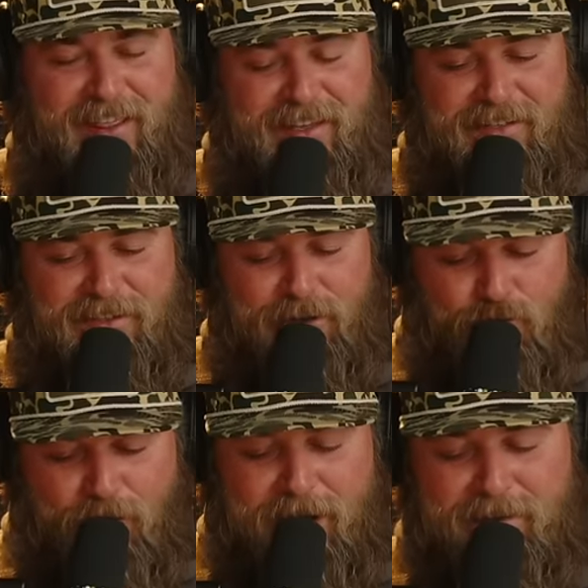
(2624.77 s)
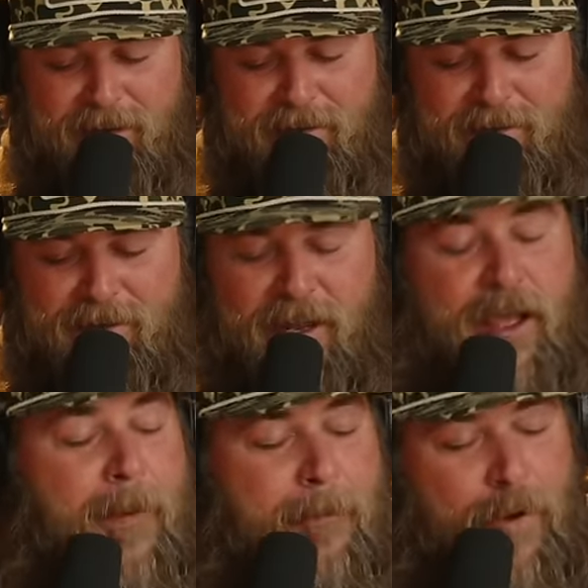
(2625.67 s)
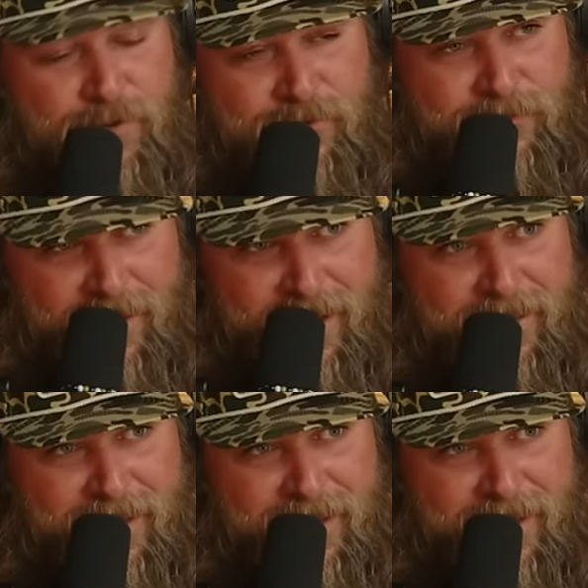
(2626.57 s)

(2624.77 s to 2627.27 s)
This is the craziest, most funny